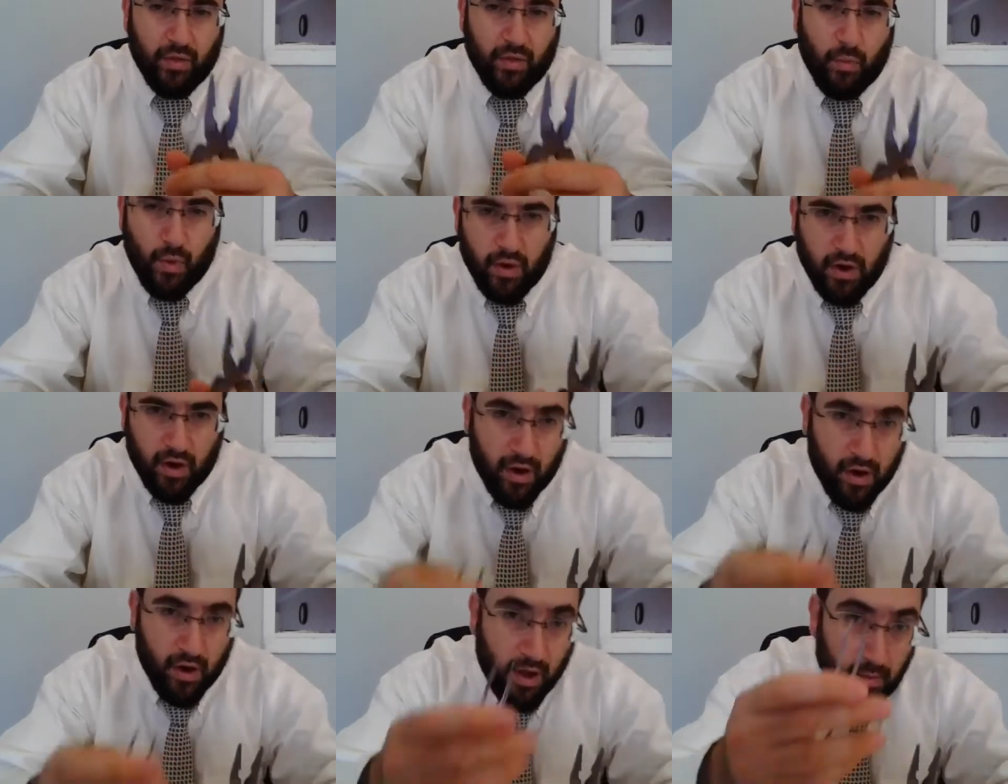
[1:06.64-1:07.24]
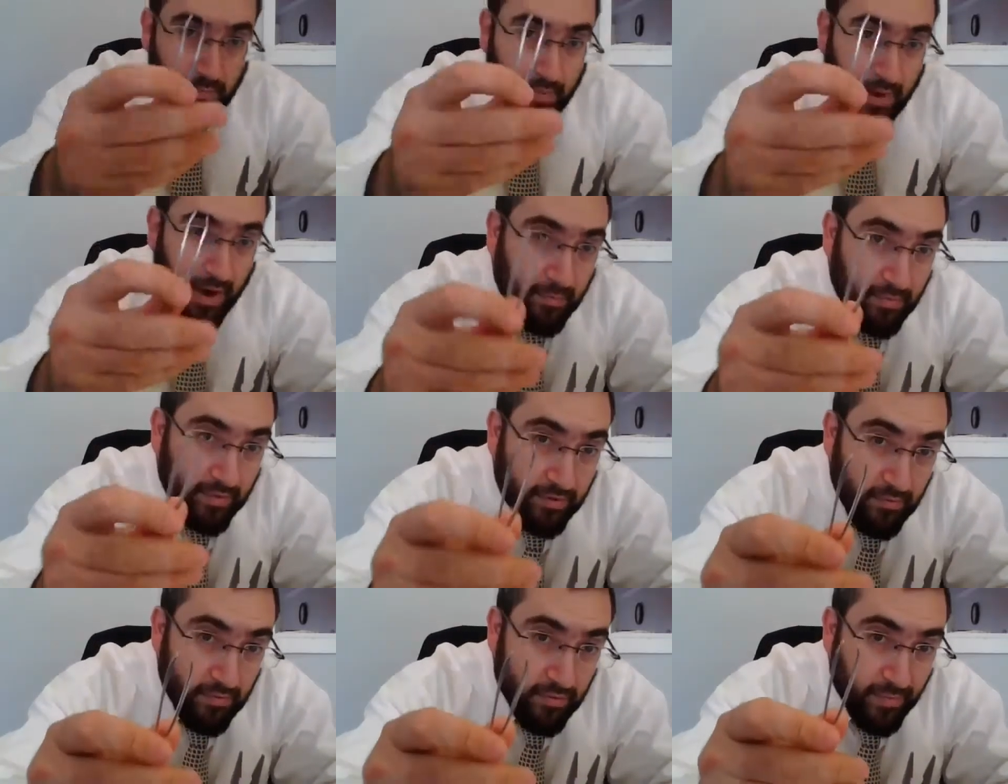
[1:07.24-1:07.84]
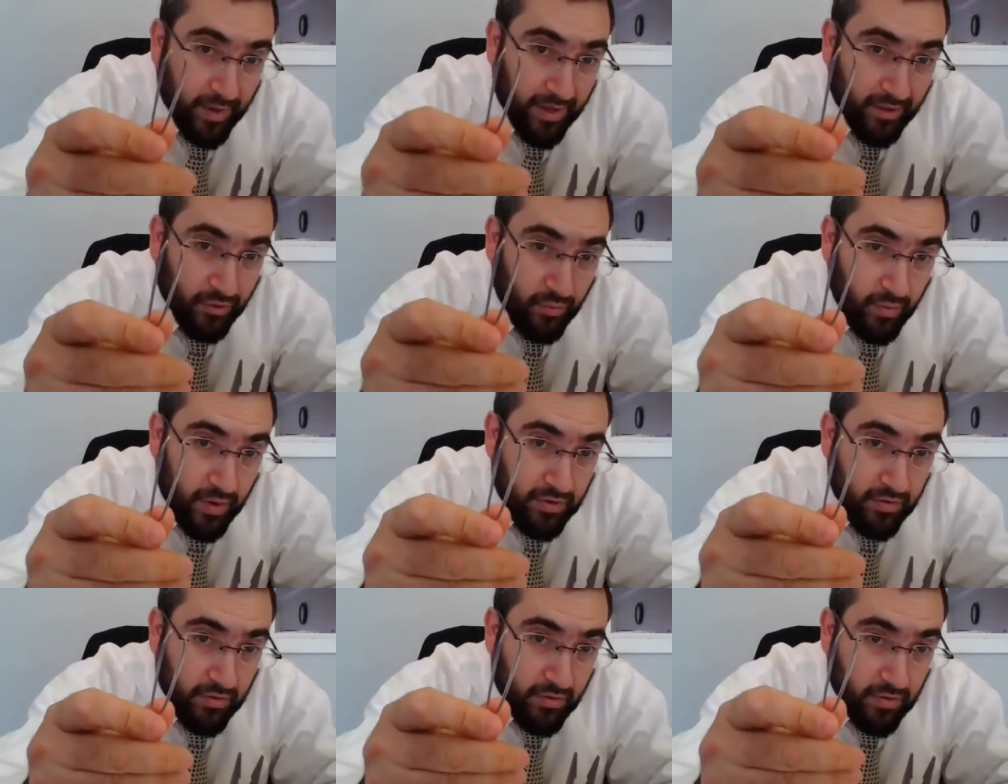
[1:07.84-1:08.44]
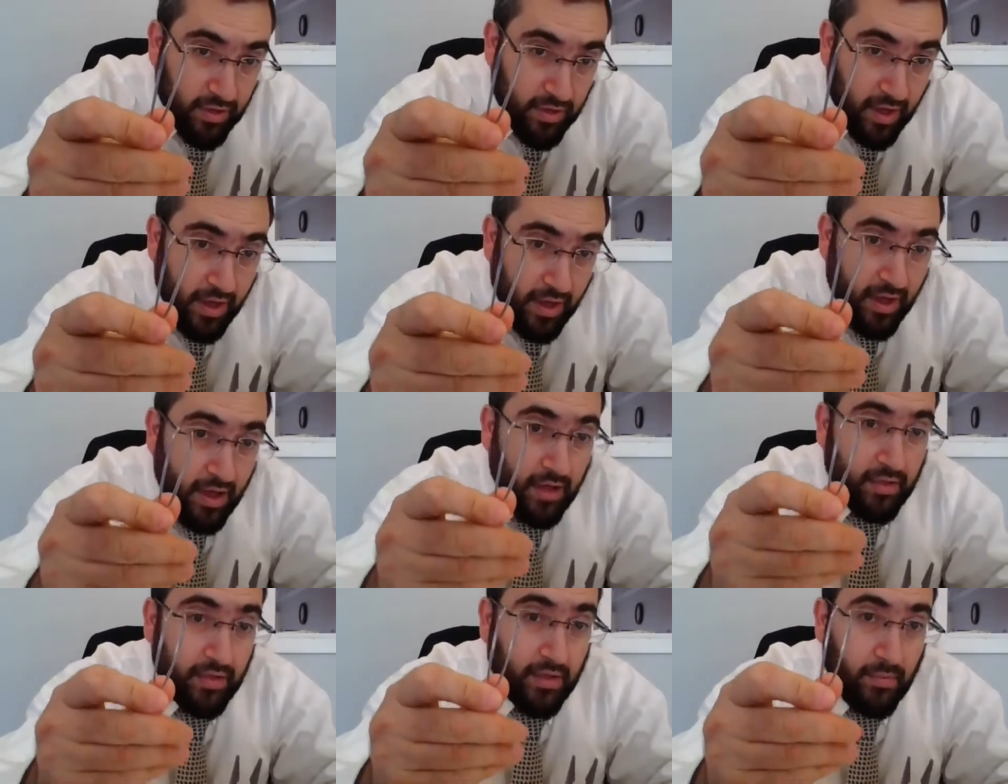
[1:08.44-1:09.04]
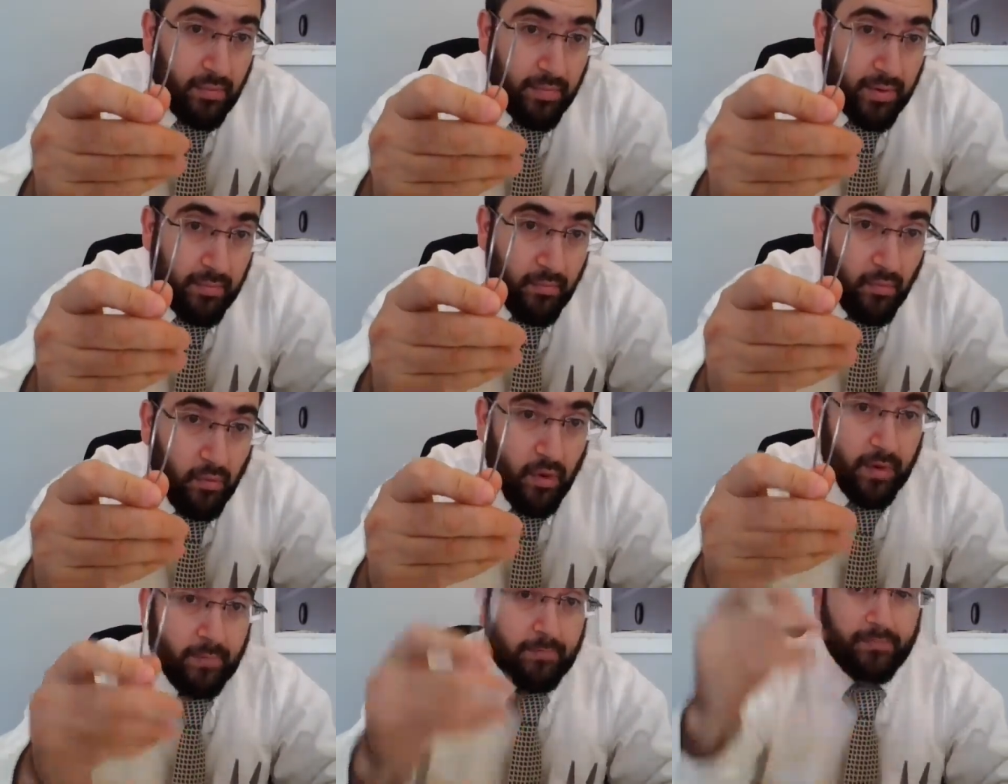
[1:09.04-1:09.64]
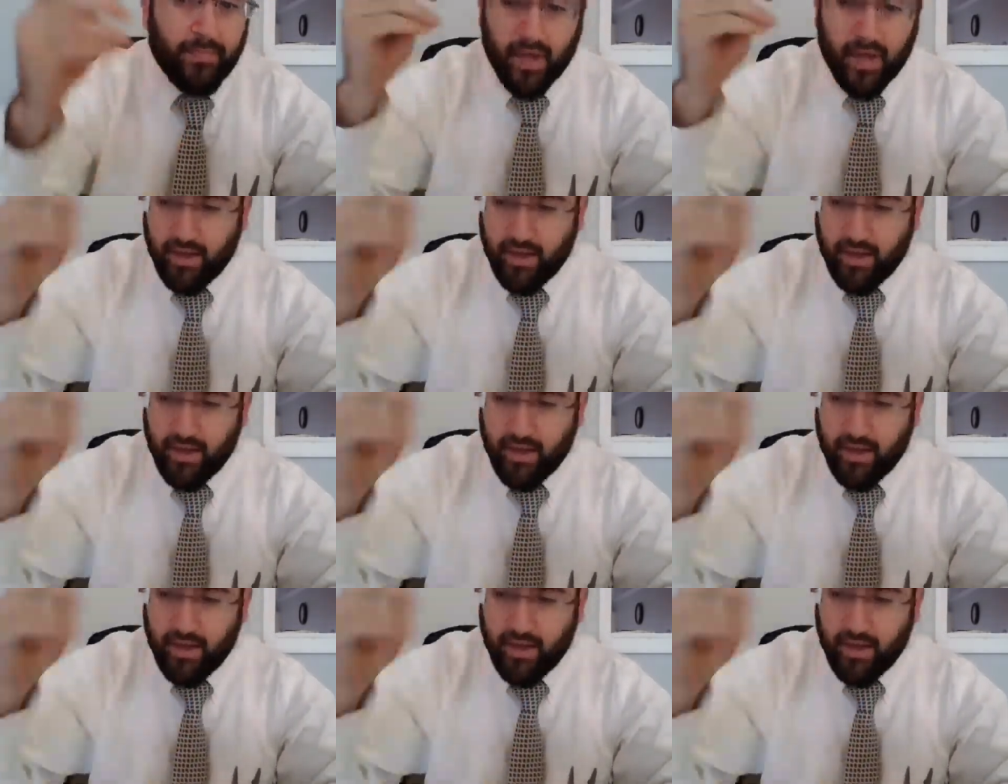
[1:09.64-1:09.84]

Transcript: they'll work. I'll probably use my tweezers a little bit more.